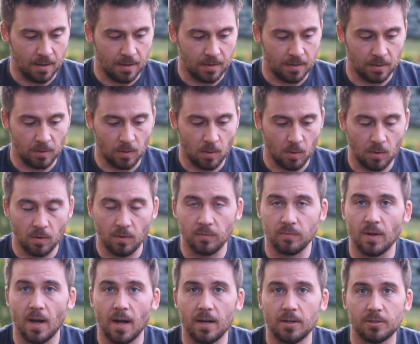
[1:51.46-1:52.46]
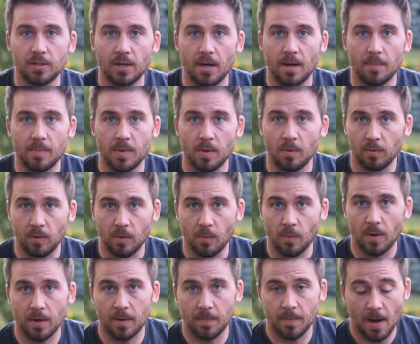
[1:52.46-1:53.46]
The local fly shop, the only
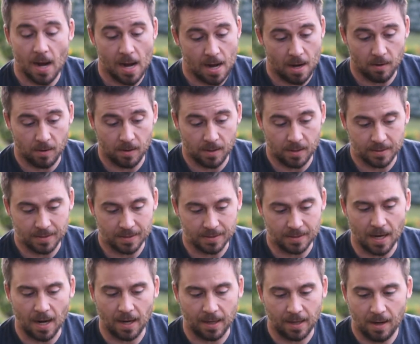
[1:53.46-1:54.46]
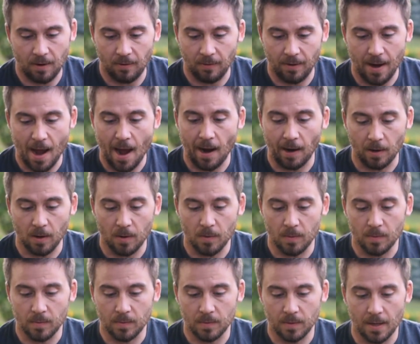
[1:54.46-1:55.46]
one in my area, does not carry
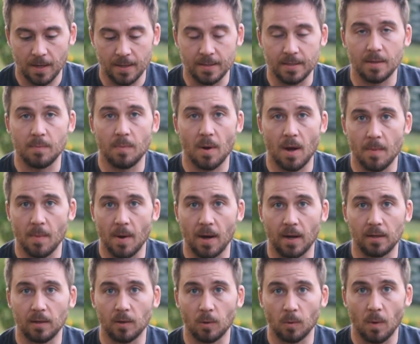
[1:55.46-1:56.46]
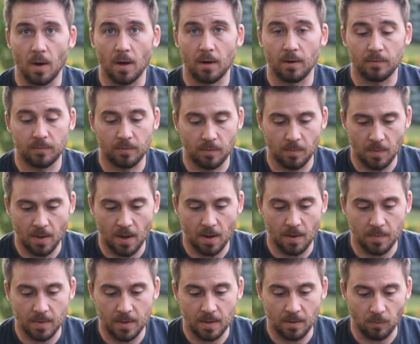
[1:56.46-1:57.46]
Echo. I did buy my Clearwater from
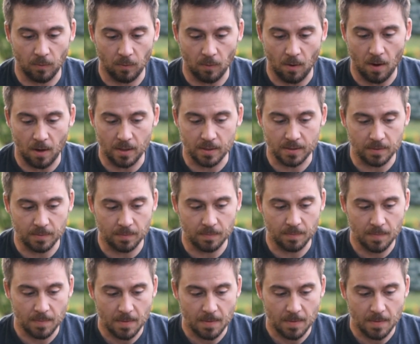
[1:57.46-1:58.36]
them and they were awesome.